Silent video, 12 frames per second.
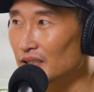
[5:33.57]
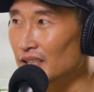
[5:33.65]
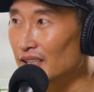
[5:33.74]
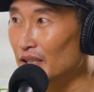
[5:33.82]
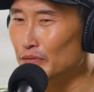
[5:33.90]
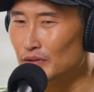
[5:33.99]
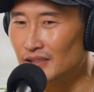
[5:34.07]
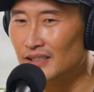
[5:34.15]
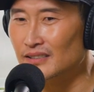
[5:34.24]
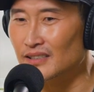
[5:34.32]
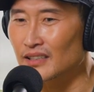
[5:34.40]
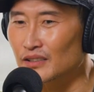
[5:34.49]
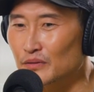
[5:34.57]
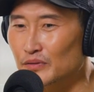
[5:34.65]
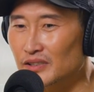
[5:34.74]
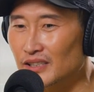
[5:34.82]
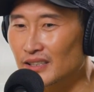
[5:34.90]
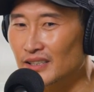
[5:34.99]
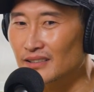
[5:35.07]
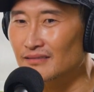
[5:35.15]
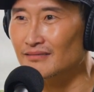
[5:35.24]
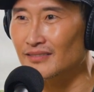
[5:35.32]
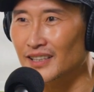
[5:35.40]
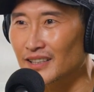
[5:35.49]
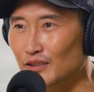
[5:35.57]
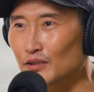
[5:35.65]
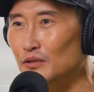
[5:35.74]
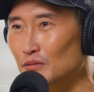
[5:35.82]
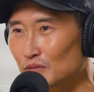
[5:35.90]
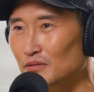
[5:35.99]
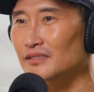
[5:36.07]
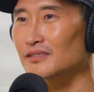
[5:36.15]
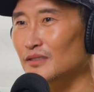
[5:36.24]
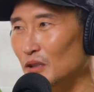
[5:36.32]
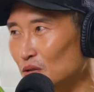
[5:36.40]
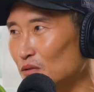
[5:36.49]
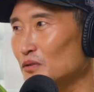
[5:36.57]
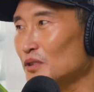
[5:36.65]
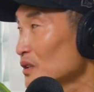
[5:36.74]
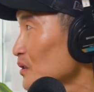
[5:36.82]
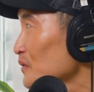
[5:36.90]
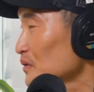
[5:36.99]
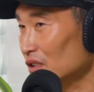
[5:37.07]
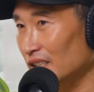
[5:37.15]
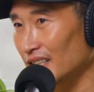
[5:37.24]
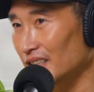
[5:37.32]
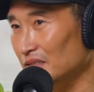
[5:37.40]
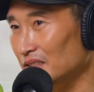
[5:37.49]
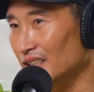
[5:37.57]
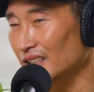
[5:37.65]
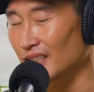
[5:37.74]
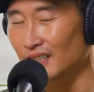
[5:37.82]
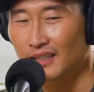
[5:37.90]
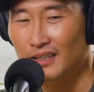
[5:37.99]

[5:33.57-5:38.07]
And ever since then, you've seen it like used over and over again, mm. right?